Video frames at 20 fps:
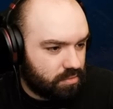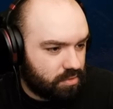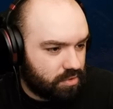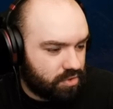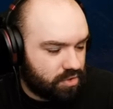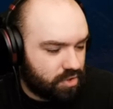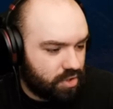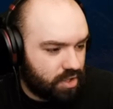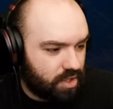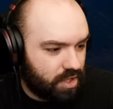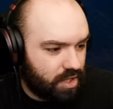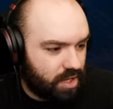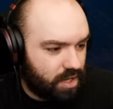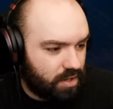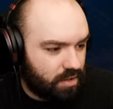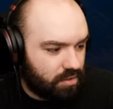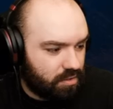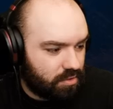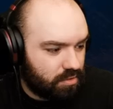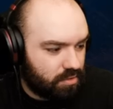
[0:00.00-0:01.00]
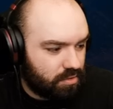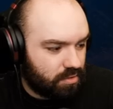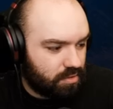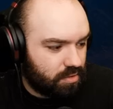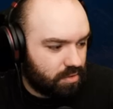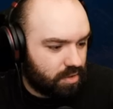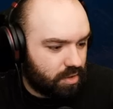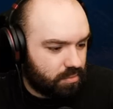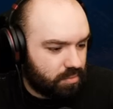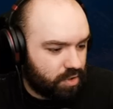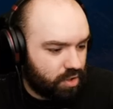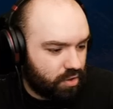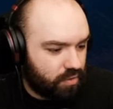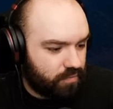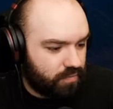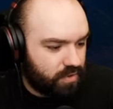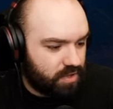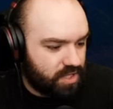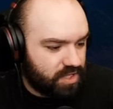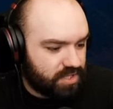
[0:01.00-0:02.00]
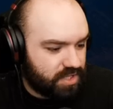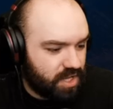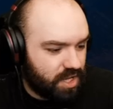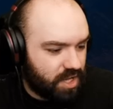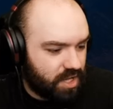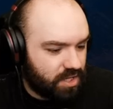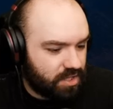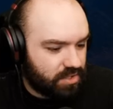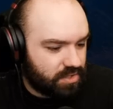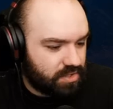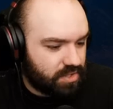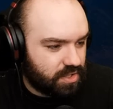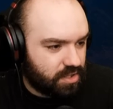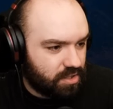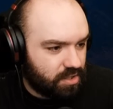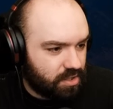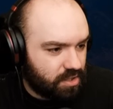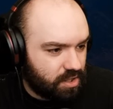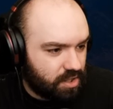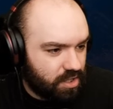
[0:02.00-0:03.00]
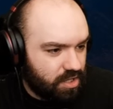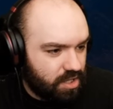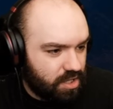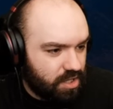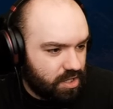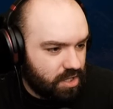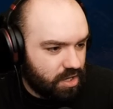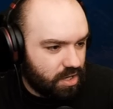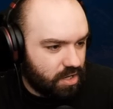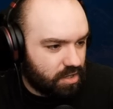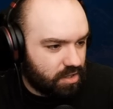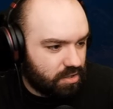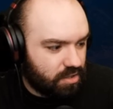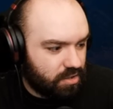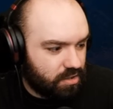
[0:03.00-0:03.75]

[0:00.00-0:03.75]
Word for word: Just gotta get out. I'm gonna go for these guys. Hiya!